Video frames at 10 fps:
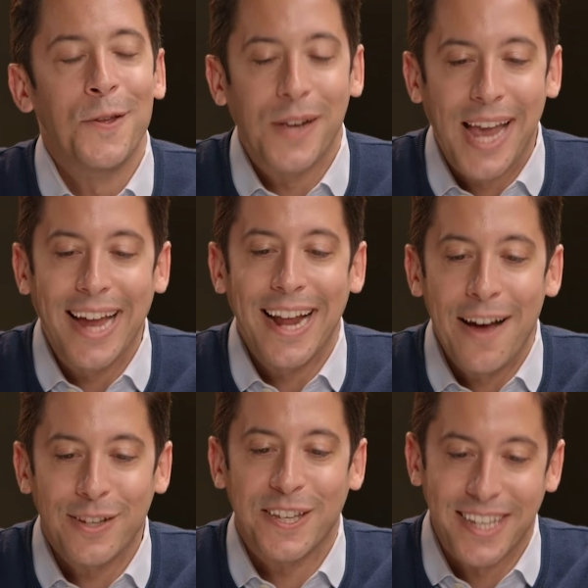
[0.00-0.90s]
you can't
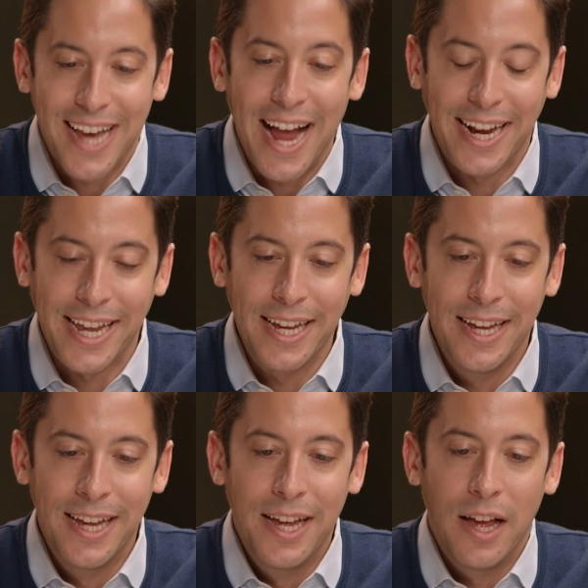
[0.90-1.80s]
have a society
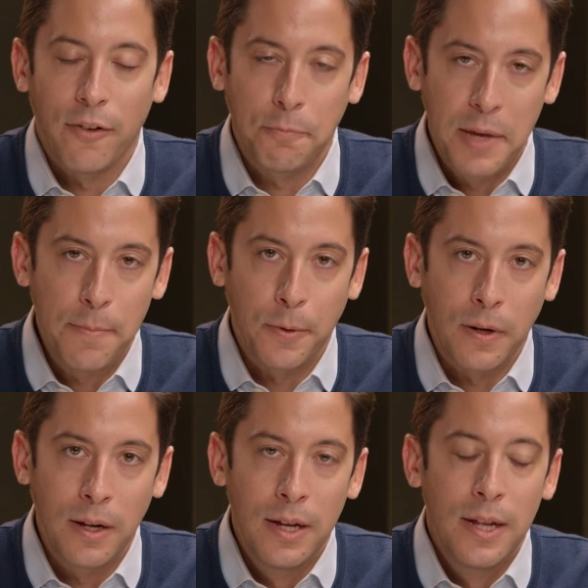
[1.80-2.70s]
of
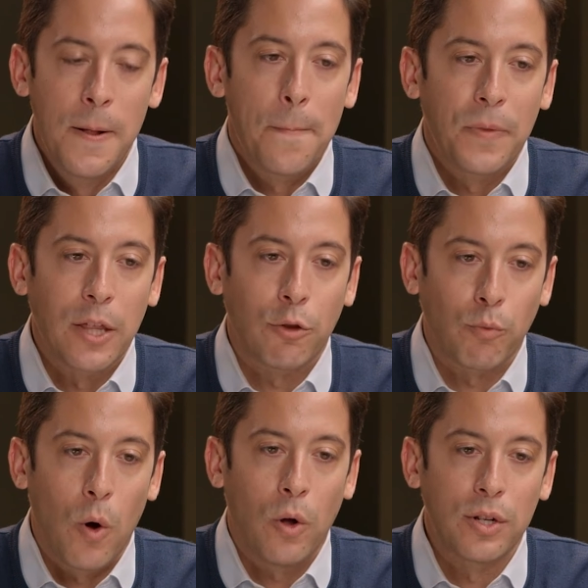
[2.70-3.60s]
people
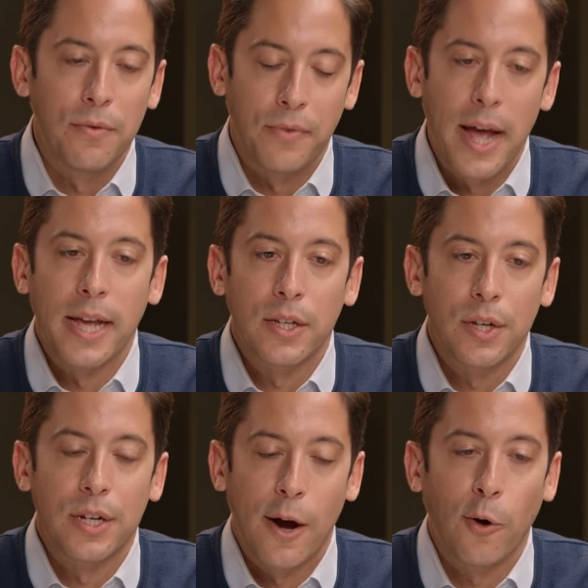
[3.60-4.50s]
enthralled to vice
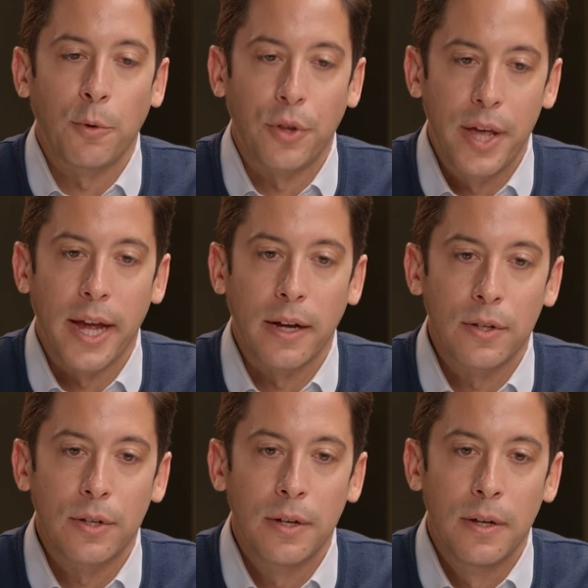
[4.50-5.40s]
and terrible
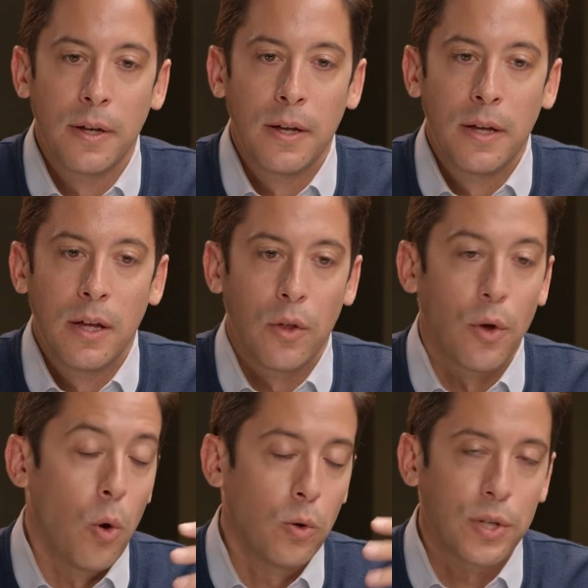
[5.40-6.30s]
things.
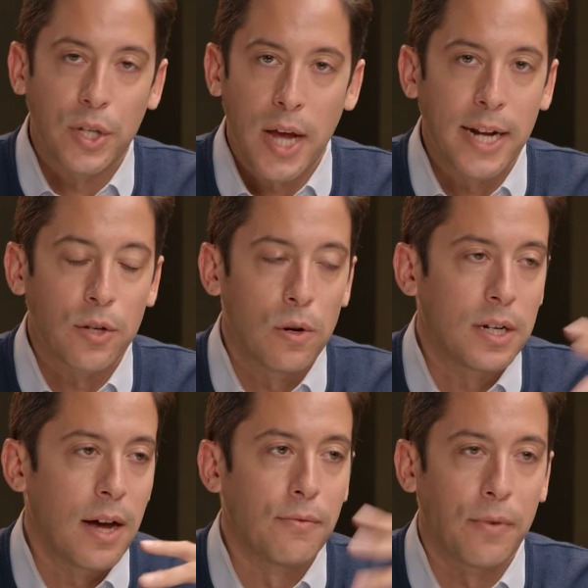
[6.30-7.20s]
The whole society is
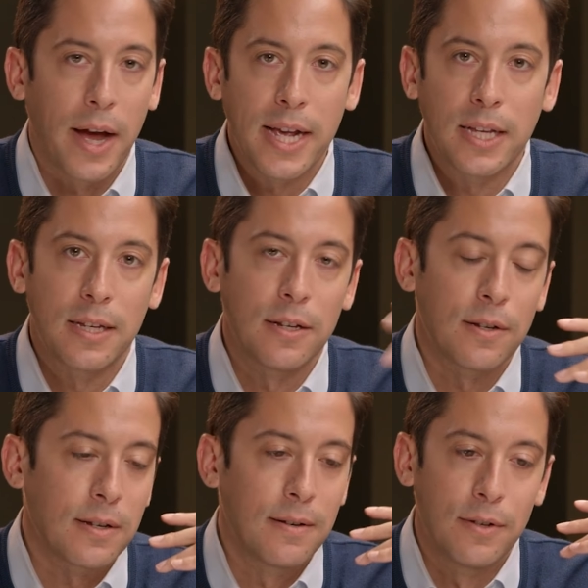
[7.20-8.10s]
hooked on vice and
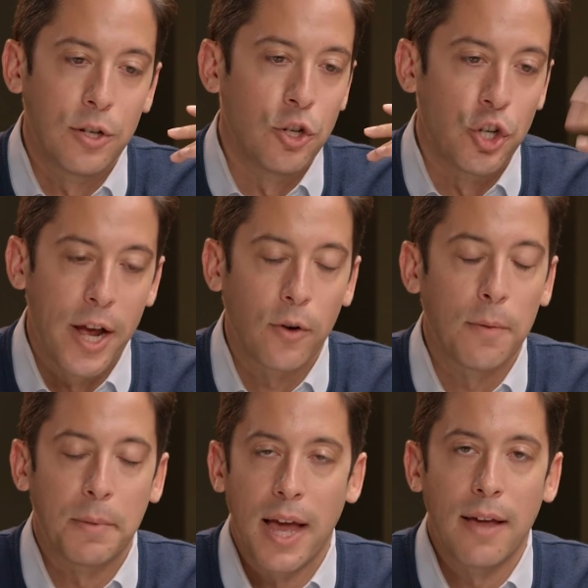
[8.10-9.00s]
just
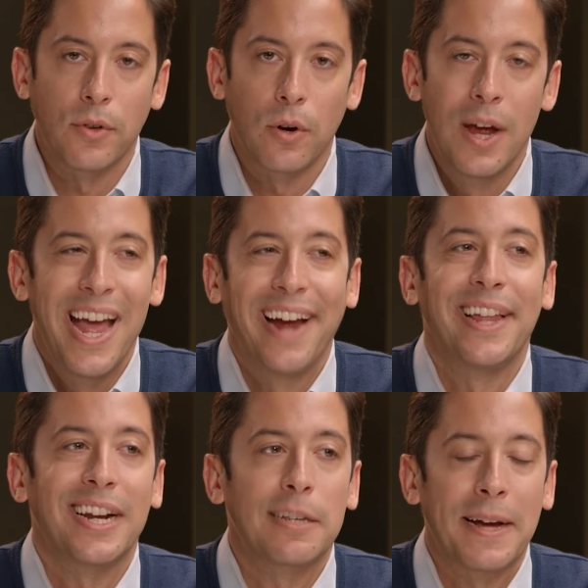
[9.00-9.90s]
degenerate behavior, and
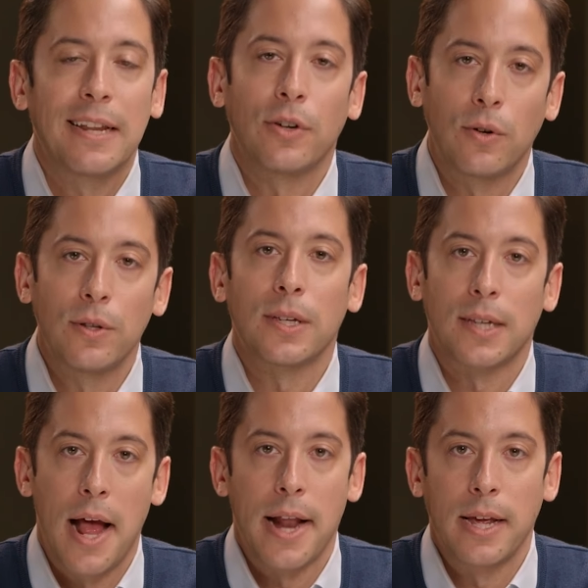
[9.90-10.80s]
then expect to have a good
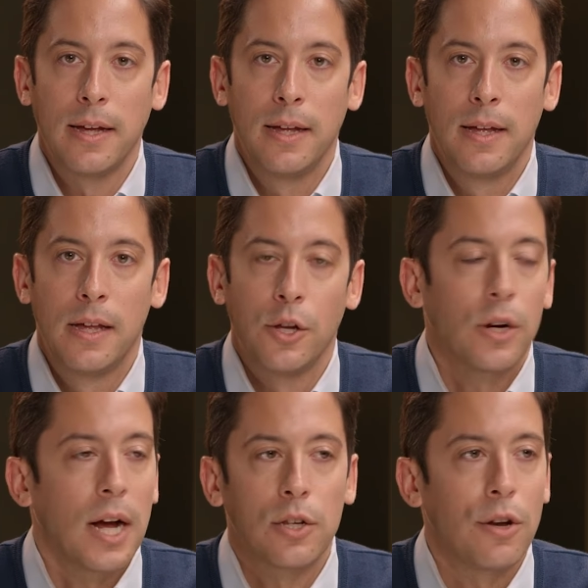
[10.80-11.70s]
society. Your
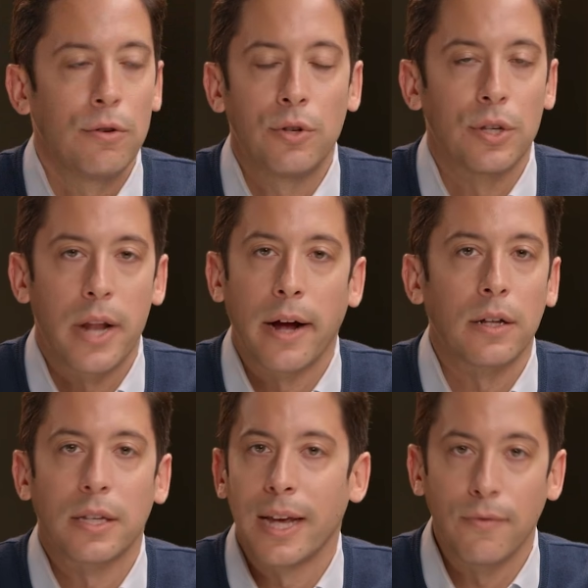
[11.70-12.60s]
constitution is not
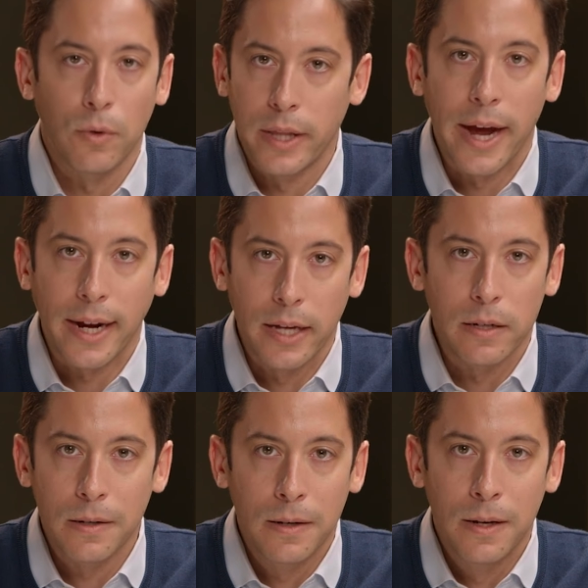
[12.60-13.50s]
going to save you in that
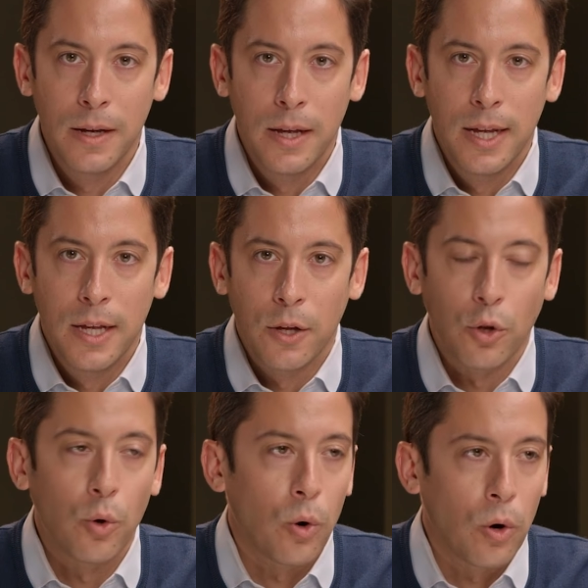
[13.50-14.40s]
case.
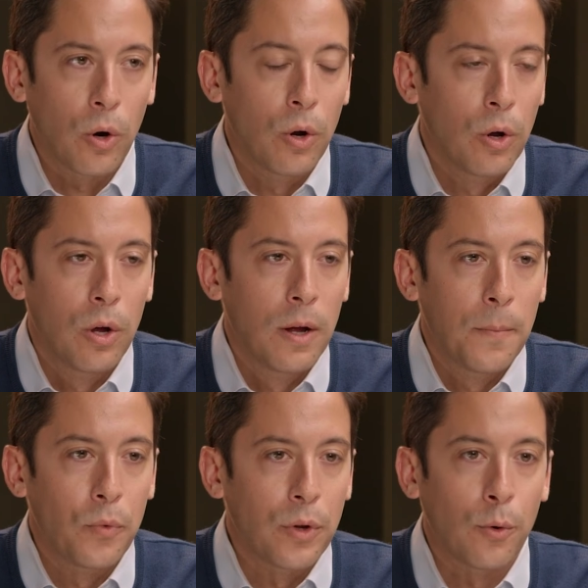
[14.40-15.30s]
Your
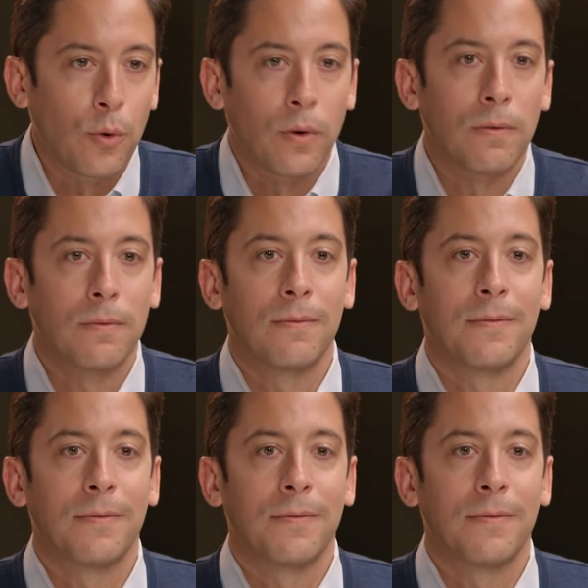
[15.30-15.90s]
your